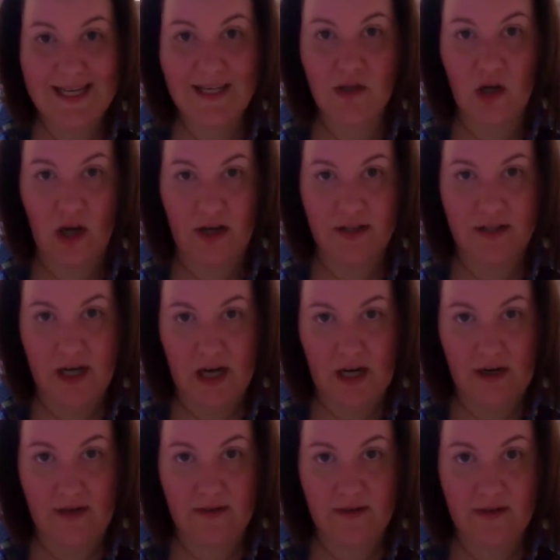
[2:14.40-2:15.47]
dot
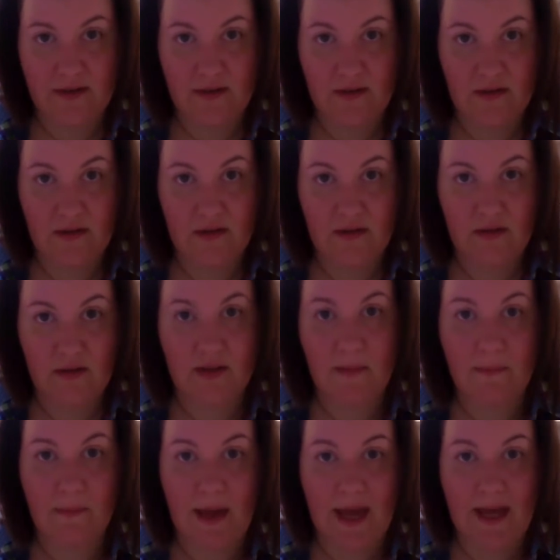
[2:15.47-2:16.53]
cards to
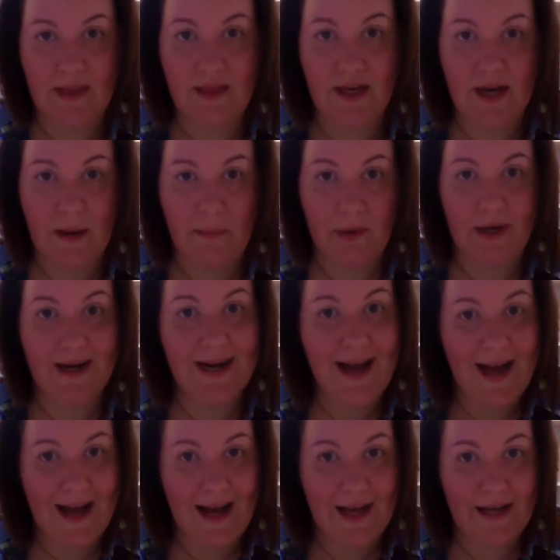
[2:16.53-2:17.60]
make the number
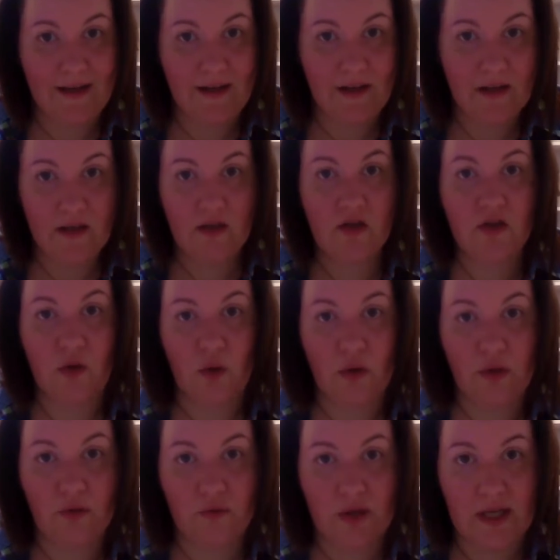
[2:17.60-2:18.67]
9, so
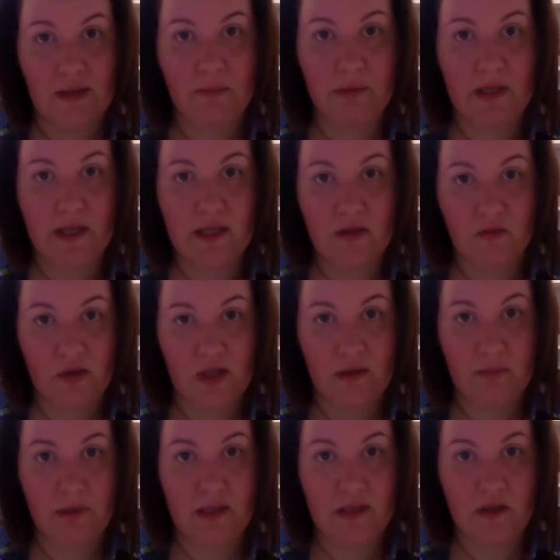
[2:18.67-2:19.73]
3 plus 3
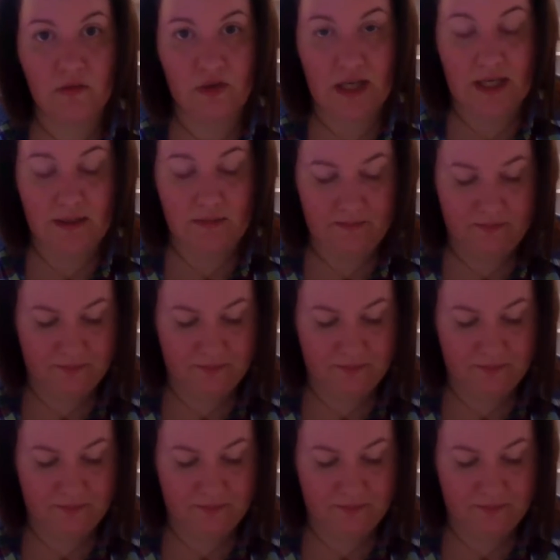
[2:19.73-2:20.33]
plus 3.